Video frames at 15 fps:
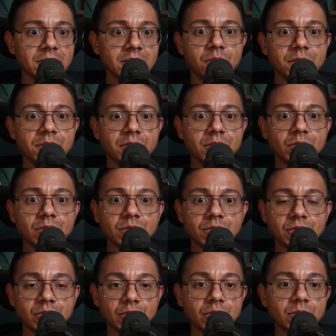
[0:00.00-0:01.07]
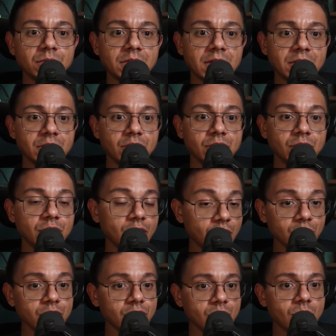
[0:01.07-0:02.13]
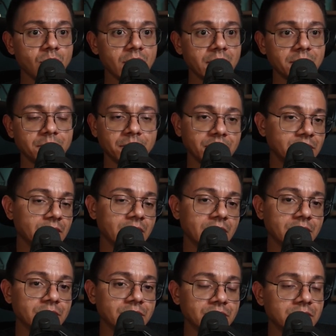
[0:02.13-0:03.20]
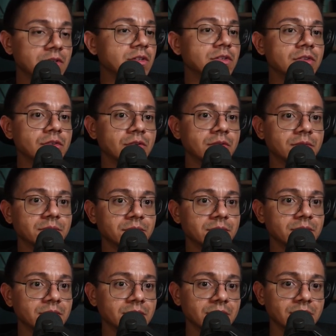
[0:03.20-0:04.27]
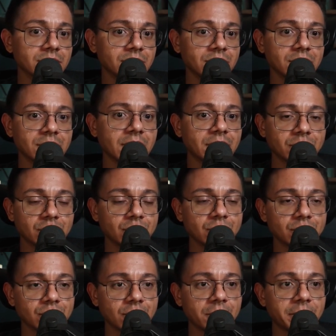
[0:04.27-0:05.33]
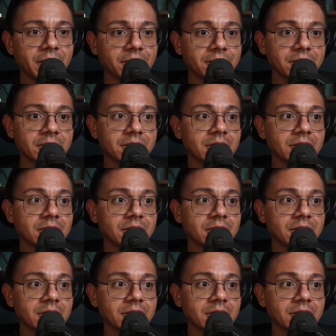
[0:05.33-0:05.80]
with those 2 that you know you want, but the others that you're not too sure about.